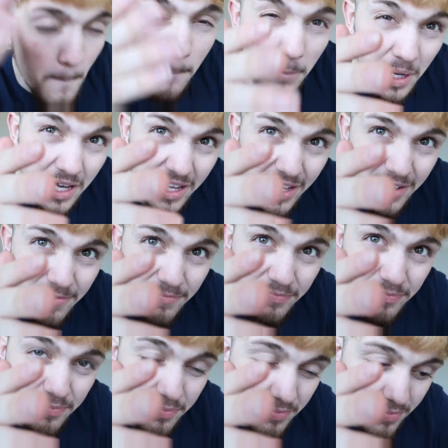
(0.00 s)
But
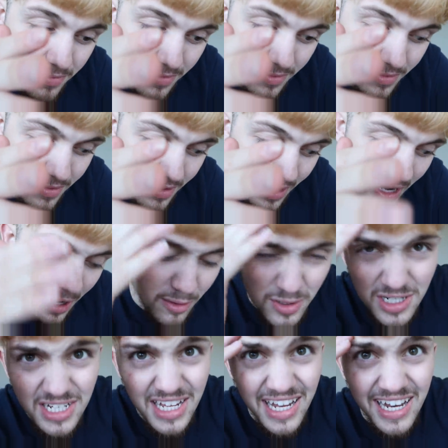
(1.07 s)
I
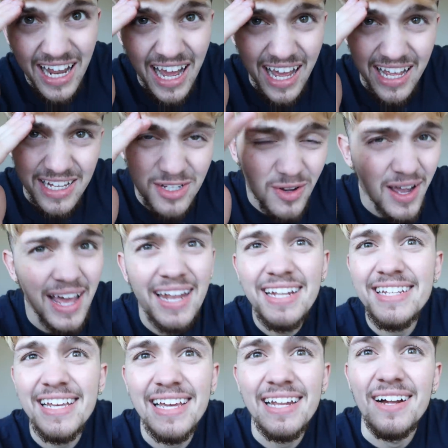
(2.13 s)
was just getting hot, so I had
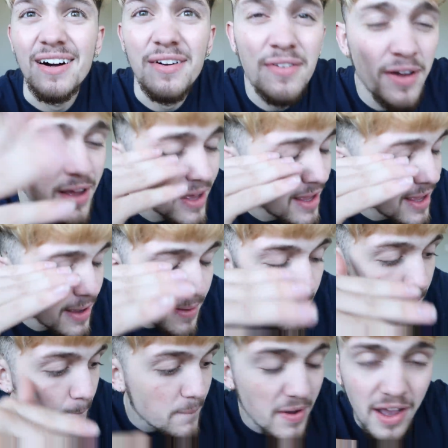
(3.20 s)
to take it off.
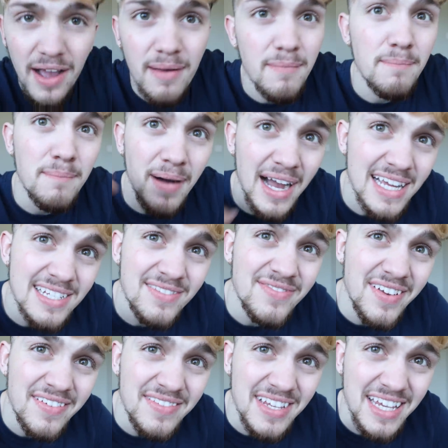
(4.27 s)
But mine's
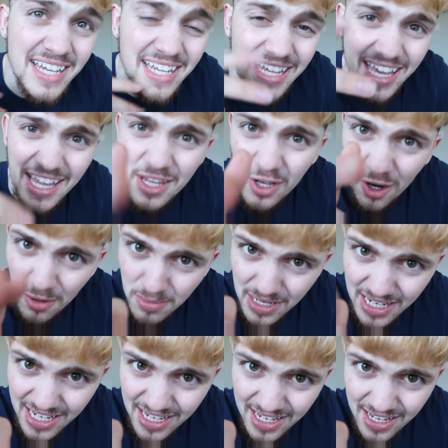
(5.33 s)
15. Can y'all
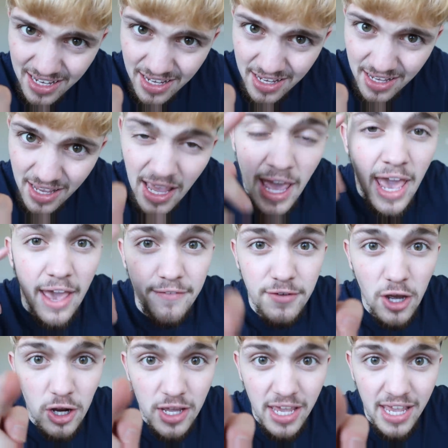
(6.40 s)
beat it?
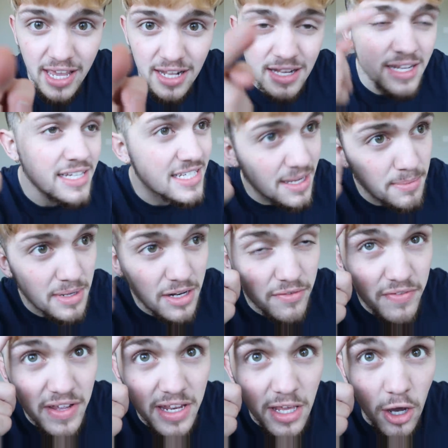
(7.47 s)
If y'all can, send me
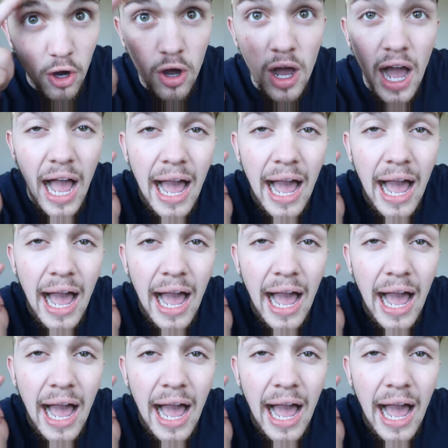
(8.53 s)
the video.